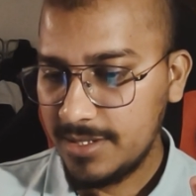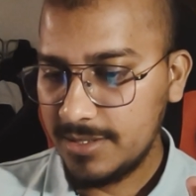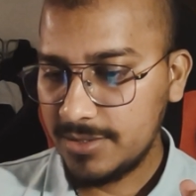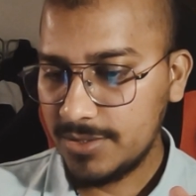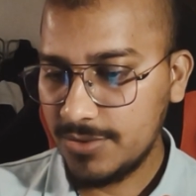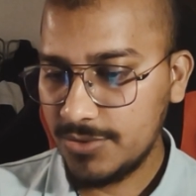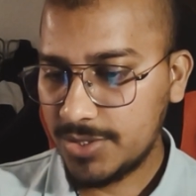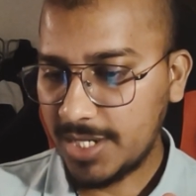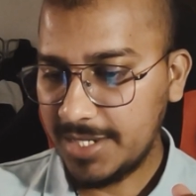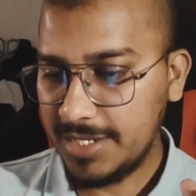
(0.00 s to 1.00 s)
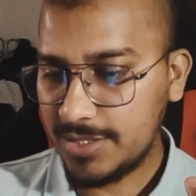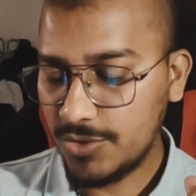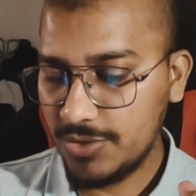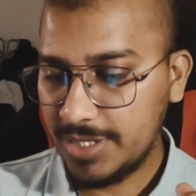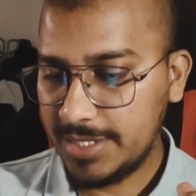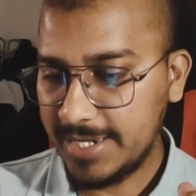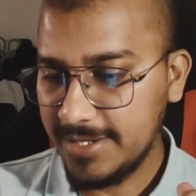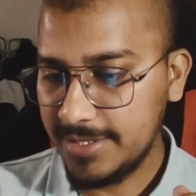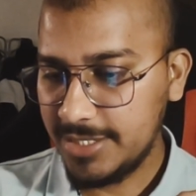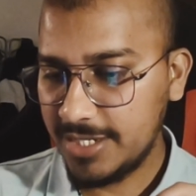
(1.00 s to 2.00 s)
So Starry
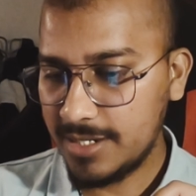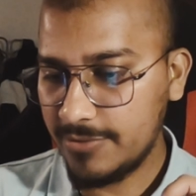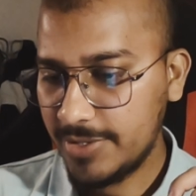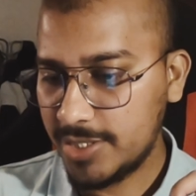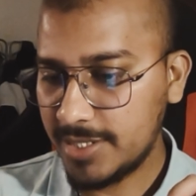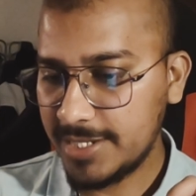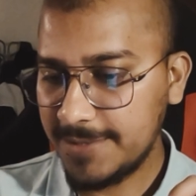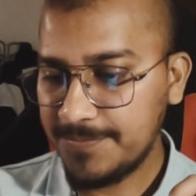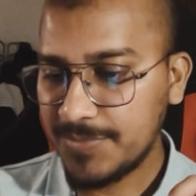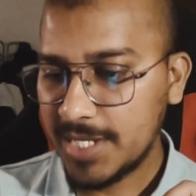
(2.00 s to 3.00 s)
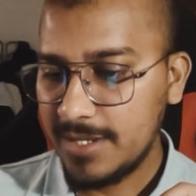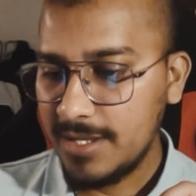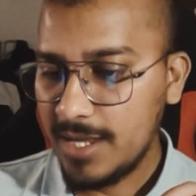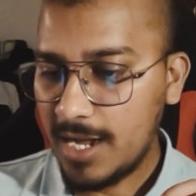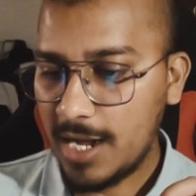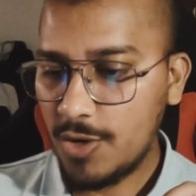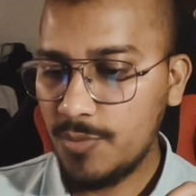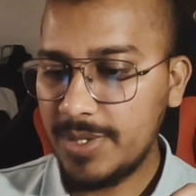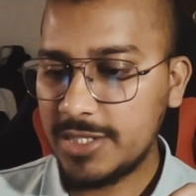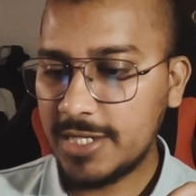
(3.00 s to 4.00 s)
Storyteller ji ka question hai, how
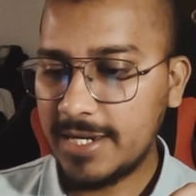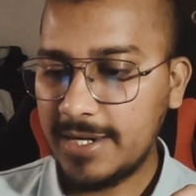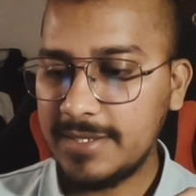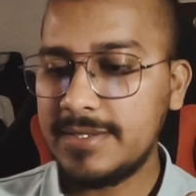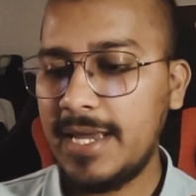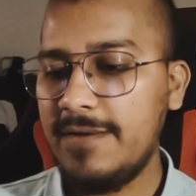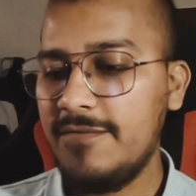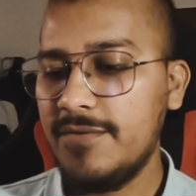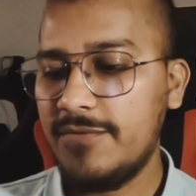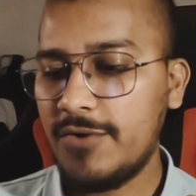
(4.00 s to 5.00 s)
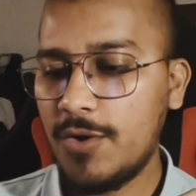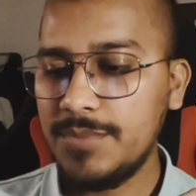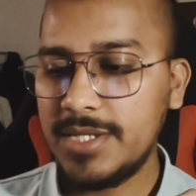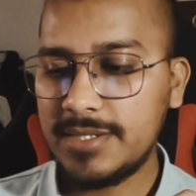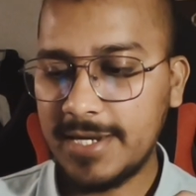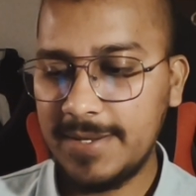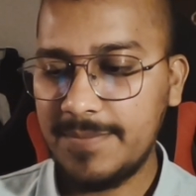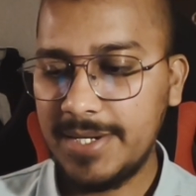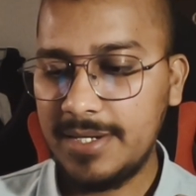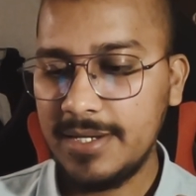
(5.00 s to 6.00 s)
much can I save from the
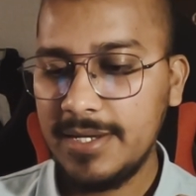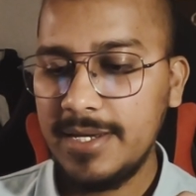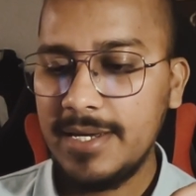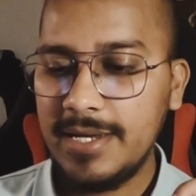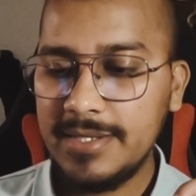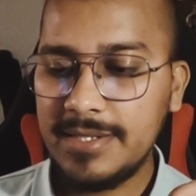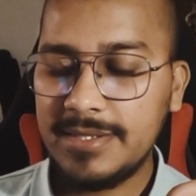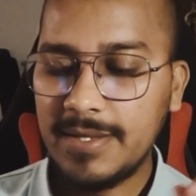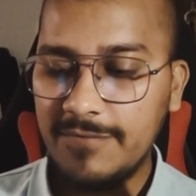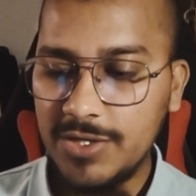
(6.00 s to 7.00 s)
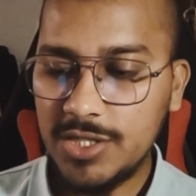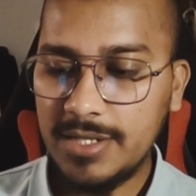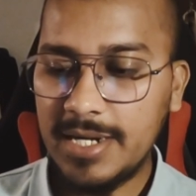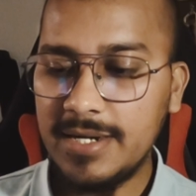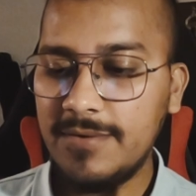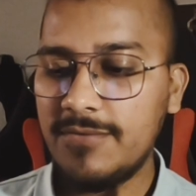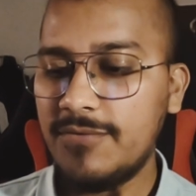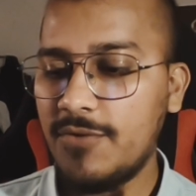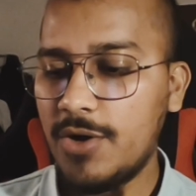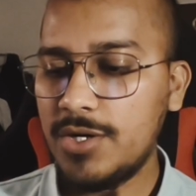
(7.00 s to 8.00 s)
stipend? Is it sufficient enough
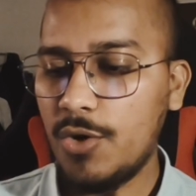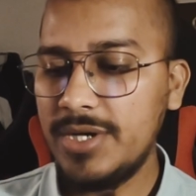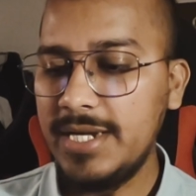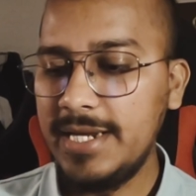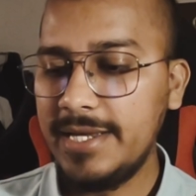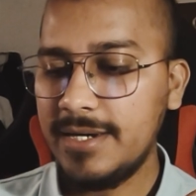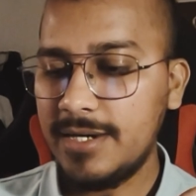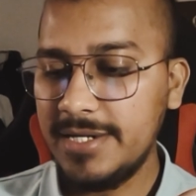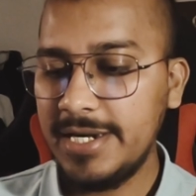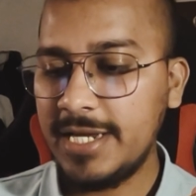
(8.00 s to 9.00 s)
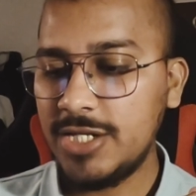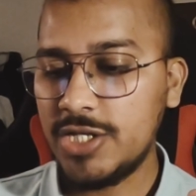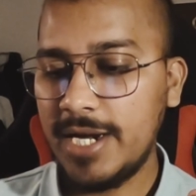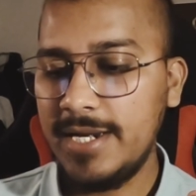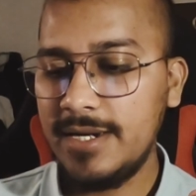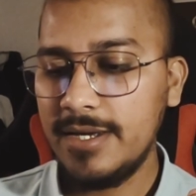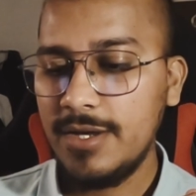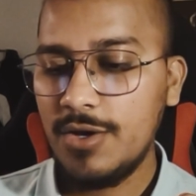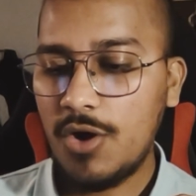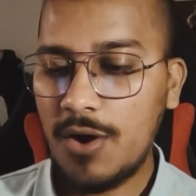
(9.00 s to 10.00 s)
for only earning child
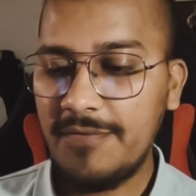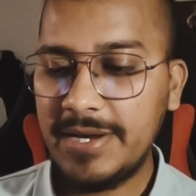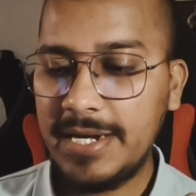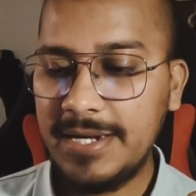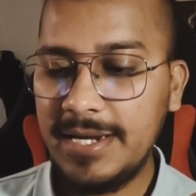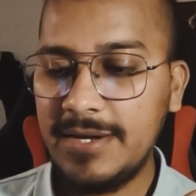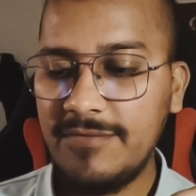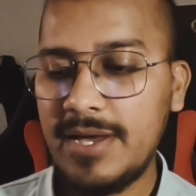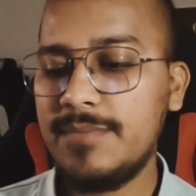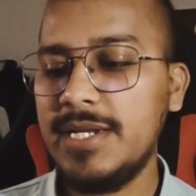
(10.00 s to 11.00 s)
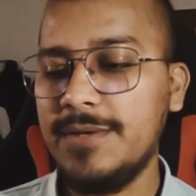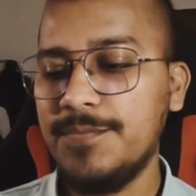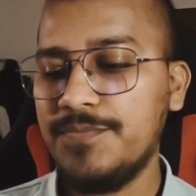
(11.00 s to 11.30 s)
of an Indian family?